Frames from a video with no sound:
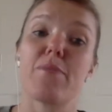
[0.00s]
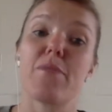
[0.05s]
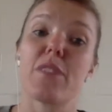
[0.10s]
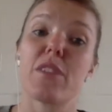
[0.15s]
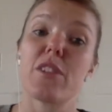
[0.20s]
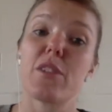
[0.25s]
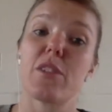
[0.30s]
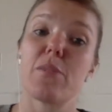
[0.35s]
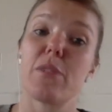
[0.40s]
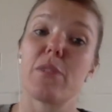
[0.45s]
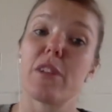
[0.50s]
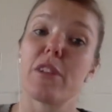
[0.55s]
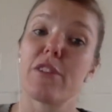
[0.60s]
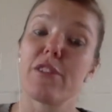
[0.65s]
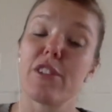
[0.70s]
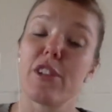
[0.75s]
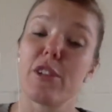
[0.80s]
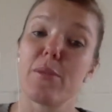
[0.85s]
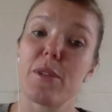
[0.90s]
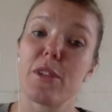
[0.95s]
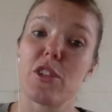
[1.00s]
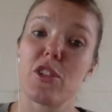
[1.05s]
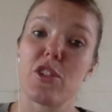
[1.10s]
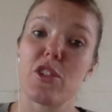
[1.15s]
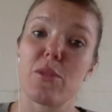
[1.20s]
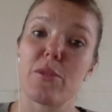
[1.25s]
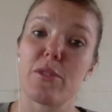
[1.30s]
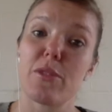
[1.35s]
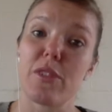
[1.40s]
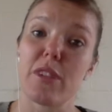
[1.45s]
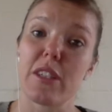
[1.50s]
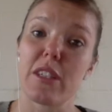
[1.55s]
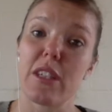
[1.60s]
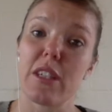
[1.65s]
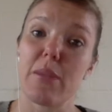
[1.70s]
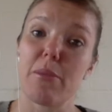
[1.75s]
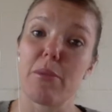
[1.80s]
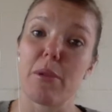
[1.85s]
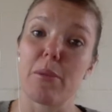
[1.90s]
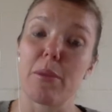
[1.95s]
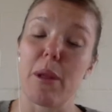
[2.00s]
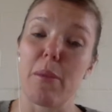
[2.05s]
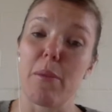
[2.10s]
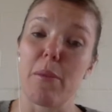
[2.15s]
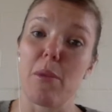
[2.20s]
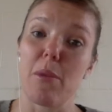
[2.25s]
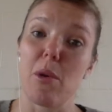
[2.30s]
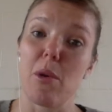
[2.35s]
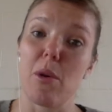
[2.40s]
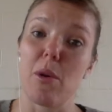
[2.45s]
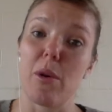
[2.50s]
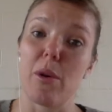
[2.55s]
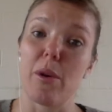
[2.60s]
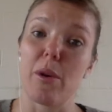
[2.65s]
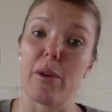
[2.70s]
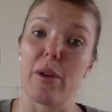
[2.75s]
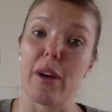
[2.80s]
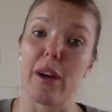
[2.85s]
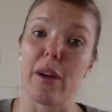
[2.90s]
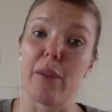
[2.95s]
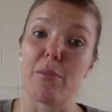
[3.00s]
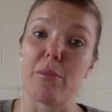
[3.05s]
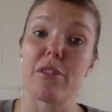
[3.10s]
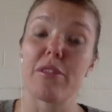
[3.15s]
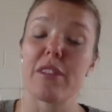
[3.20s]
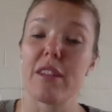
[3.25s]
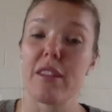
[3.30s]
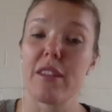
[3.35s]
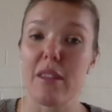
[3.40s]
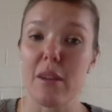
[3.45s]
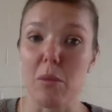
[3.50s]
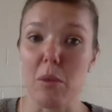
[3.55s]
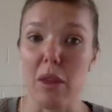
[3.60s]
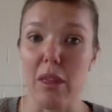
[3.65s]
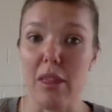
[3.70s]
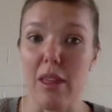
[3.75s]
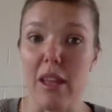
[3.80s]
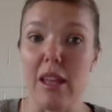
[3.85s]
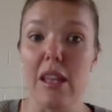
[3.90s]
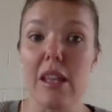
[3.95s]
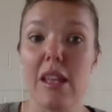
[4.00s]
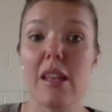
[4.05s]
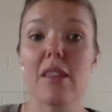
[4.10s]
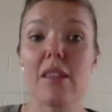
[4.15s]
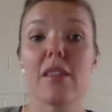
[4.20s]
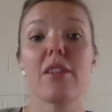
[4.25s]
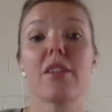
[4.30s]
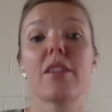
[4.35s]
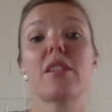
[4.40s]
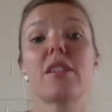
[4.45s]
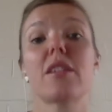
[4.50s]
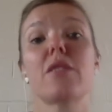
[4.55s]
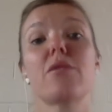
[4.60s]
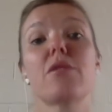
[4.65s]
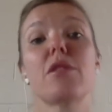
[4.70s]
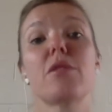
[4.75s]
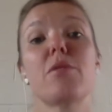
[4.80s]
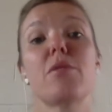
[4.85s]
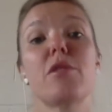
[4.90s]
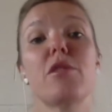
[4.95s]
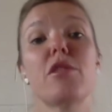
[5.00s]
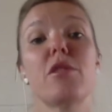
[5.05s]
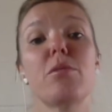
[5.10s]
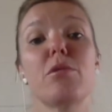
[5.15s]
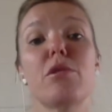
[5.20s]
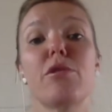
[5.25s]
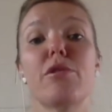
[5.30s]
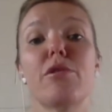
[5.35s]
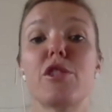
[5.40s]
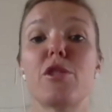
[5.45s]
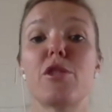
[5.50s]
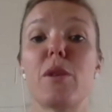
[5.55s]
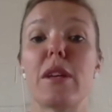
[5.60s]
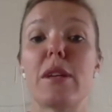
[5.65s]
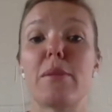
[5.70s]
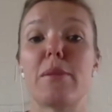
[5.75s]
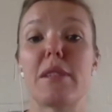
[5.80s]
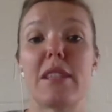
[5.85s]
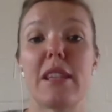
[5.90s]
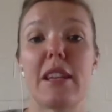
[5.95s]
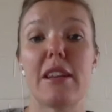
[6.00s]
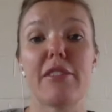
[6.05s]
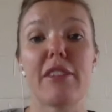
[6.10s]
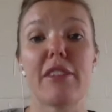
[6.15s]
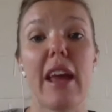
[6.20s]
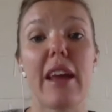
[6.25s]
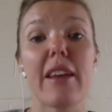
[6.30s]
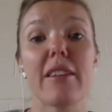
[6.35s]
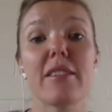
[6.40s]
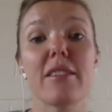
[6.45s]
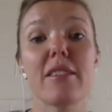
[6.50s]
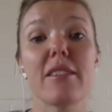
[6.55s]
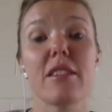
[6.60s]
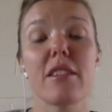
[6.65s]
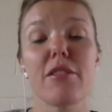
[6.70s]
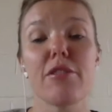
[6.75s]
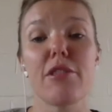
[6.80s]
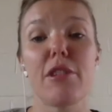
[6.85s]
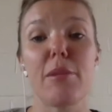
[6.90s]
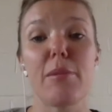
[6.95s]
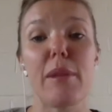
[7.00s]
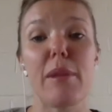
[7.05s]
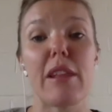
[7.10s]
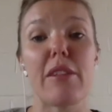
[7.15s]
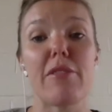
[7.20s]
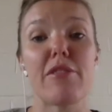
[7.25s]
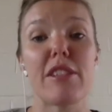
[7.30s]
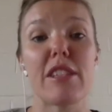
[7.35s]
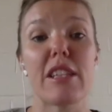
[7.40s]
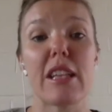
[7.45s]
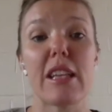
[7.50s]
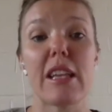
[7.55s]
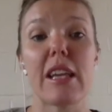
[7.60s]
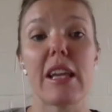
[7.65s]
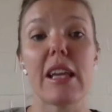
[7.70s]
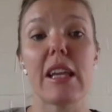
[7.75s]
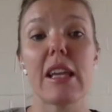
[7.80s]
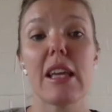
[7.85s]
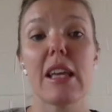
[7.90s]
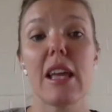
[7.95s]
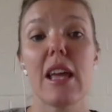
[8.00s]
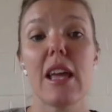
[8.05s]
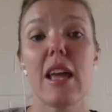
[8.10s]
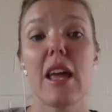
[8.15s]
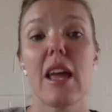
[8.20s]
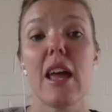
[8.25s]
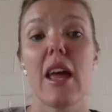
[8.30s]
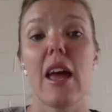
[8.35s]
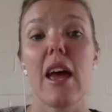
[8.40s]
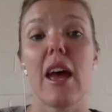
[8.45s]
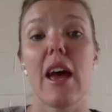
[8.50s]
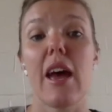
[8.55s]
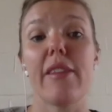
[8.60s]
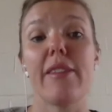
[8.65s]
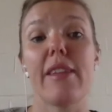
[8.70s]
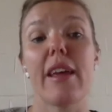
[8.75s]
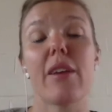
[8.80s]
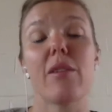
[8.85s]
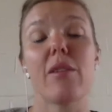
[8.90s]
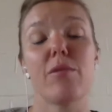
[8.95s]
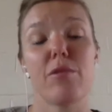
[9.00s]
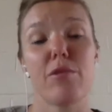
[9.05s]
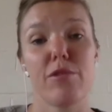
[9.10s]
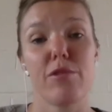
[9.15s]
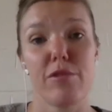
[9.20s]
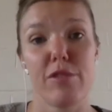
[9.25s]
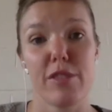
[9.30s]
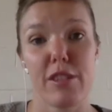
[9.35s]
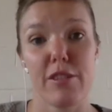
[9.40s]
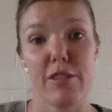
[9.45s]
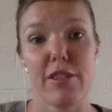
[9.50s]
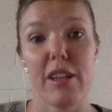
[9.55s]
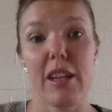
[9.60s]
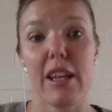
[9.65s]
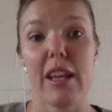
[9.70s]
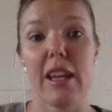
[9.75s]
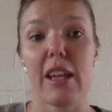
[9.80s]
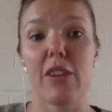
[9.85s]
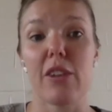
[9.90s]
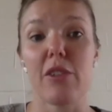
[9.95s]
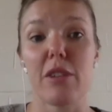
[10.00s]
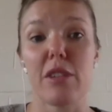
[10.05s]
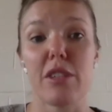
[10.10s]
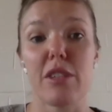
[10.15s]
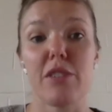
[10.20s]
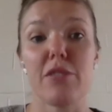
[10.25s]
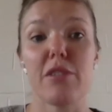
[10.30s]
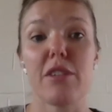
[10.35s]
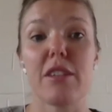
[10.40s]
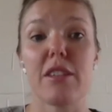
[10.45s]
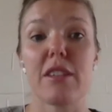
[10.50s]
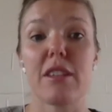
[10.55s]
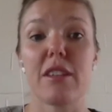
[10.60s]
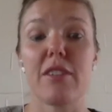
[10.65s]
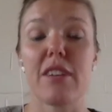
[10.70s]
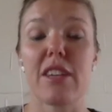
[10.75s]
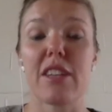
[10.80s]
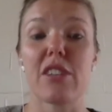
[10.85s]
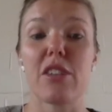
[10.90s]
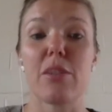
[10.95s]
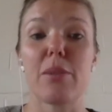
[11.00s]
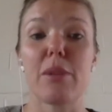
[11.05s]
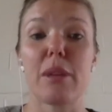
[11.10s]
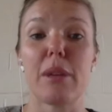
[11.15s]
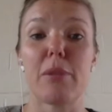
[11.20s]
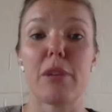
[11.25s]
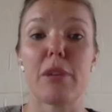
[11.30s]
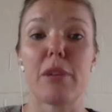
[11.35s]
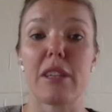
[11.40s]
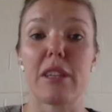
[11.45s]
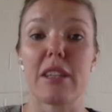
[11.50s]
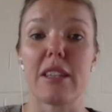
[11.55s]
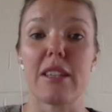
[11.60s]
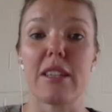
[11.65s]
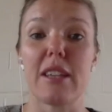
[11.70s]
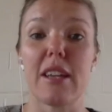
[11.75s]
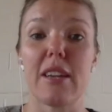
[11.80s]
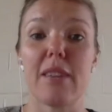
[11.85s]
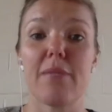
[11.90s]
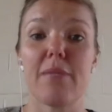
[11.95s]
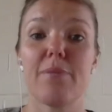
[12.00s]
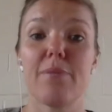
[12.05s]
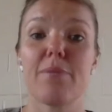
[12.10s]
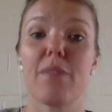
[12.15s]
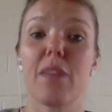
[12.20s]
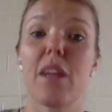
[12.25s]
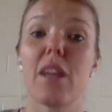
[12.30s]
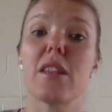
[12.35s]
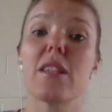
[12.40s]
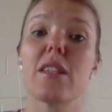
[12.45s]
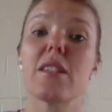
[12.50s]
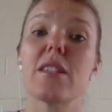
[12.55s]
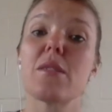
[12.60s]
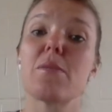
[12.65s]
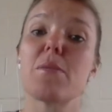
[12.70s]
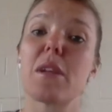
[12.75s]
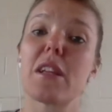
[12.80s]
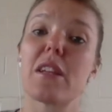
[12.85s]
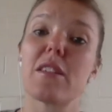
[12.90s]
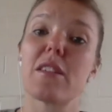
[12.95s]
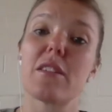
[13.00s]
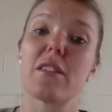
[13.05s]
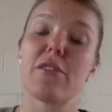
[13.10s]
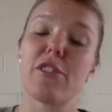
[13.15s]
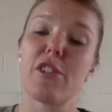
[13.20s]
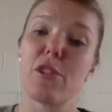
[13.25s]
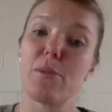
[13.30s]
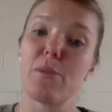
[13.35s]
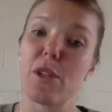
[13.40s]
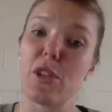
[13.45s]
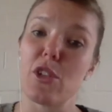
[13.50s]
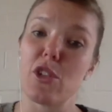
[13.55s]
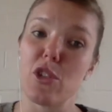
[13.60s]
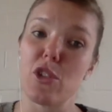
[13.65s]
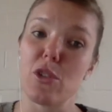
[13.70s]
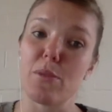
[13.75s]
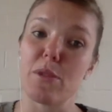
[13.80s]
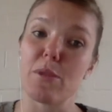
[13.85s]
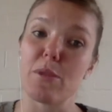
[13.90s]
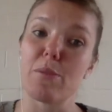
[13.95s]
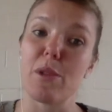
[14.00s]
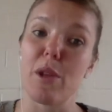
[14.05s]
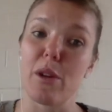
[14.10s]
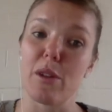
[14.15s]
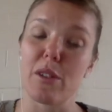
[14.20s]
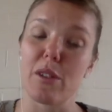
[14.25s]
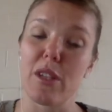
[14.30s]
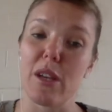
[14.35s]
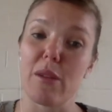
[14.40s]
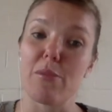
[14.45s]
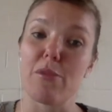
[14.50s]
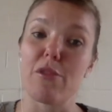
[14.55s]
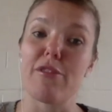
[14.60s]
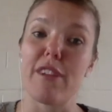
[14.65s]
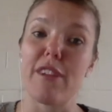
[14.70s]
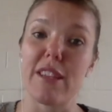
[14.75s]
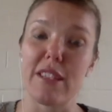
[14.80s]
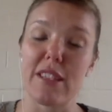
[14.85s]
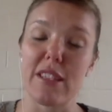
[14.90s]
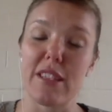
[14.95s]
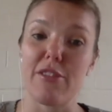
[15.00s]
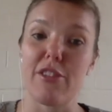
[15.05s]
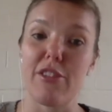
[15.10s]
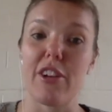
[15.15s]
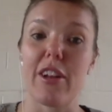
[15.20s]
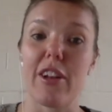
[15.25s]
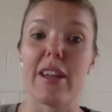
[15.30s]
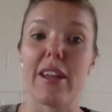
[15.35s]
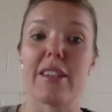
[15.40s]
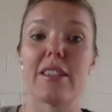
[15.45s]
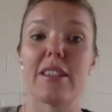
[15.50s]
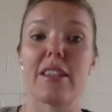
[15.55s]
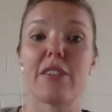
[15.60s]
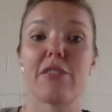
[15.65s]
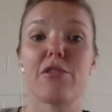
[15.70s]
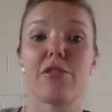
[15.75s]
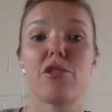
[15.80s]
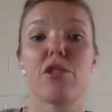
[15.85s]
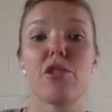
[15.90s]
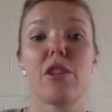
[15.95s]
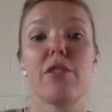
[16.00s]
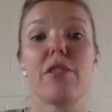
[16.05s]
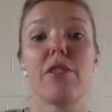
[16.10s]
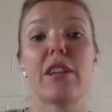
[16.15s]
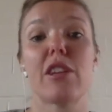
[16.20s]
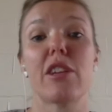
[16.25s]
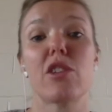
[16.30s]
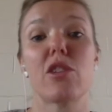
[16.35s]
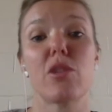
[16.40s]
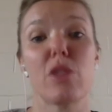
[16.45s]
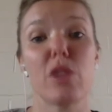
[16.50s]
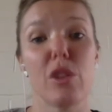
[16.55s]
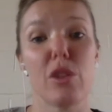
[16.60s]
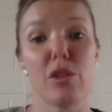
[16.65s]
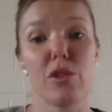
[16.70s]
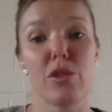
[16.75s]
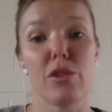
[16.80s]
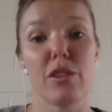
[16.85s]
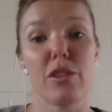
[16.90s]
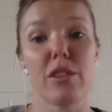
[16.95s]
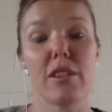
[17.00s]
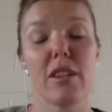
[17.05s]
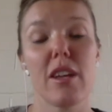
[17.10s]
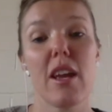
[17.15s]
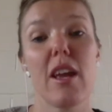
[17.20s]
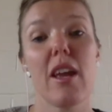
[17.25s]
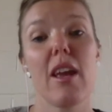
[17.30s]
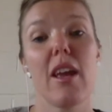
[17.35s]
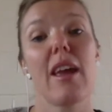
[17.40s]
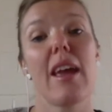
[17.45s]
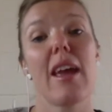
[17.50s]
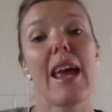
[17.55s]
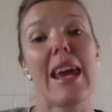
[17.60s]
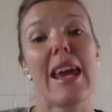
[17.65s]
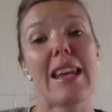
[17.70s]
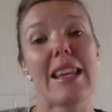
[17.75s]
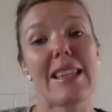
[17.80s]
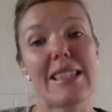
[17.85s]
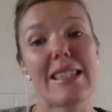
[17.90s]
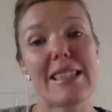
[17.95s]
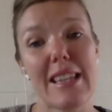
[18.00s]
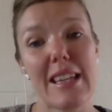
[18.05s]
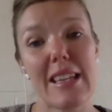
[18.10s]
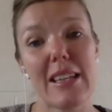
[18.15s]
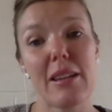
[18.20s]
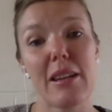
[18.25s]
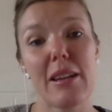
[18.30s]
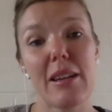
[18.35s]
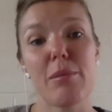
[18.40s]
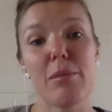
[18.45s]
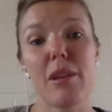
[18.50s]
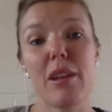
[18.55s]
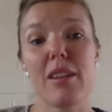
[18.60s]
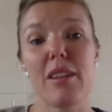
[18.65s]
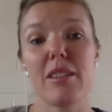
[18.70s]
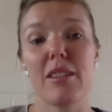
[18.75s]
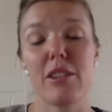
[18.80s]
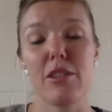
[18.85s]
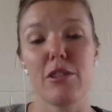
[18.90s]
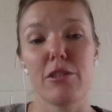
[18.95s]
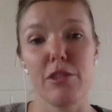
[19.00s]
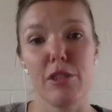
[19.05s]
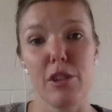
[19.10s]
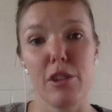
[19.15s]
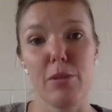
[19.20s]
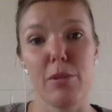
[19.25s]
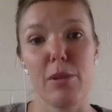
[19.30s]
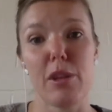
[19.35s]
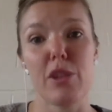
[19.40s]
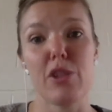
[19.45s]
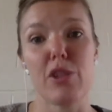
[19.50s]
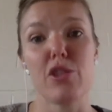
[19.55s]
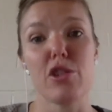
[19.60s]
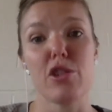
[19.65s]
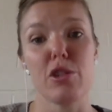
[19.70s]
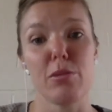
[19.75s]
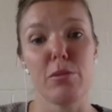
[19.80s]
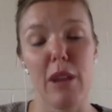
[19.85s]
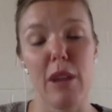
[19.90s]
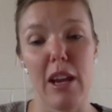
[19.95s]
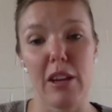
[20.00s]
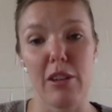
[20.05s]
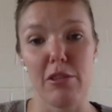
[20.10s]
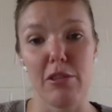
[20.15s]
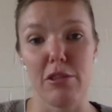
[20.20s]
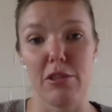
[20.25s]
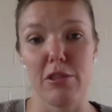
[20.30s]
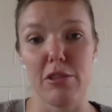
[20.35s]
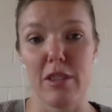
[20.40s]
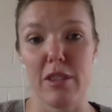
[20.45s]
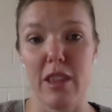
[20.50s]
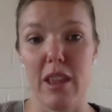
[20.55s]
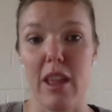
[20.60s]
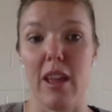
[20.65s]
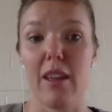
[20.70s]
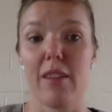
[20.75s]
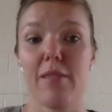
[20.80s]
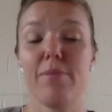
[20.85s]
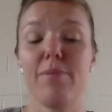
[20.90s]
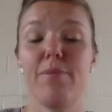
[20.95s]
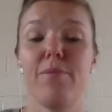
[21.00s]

So blocked fallopian tubes are actually probably more prevalent than we think. They're actually responsible for 20% of cases of female infertility, and they severely increase your risk of ectopic pregnancy. And this is because the fallopian tube is blocked and prevents the fertilized egg from traveling to the uterus, and instead it implants in your fallopian tube and grows there.